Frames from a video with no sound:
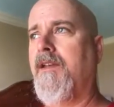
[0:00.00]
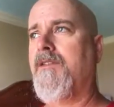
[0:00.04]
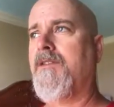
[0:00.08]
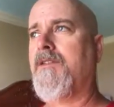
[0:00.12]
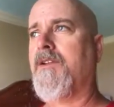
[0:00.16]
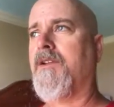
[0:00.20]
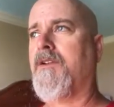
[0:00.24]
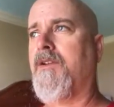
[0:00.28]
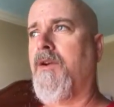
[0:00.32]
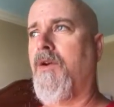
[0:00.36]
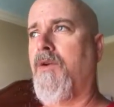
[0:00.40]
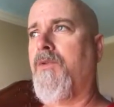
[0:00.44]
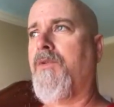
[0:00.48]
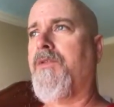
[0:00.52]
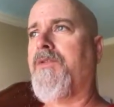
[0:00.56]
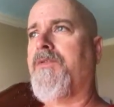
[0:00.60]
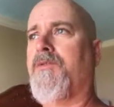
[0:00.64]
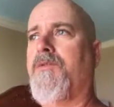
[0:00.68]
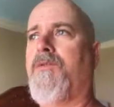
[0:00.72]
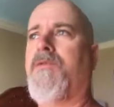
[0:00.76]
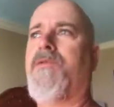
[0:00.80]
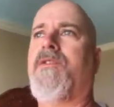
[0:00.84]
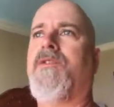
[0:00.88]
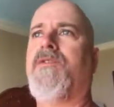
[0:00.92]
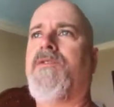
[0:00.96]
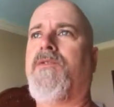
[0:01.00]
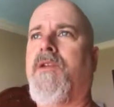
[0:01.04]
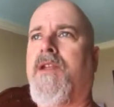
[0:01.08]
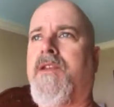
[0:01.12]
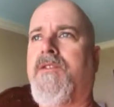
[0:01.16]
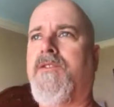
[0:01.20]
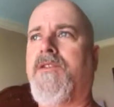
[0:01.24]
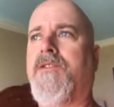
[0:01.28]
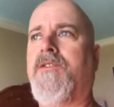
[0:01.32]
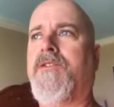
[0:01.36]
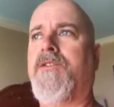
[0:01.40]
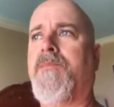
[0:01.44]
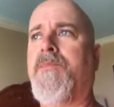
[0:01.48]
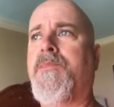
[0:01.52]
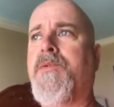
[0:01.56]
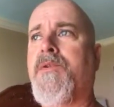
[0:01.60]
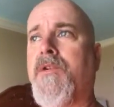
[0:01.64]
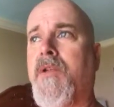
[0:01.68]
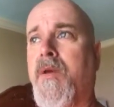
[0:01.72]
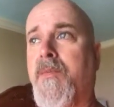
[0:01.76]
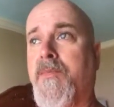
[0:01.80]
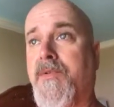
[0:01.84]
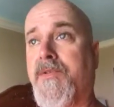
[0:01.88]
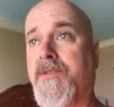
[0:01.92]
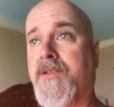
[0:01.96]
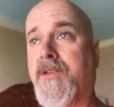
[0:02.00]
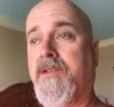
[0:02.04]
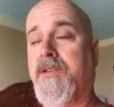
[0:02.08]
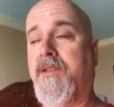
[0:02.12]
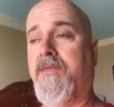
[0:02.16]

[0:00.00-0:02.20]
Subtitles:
to go through the trenches, to put up with the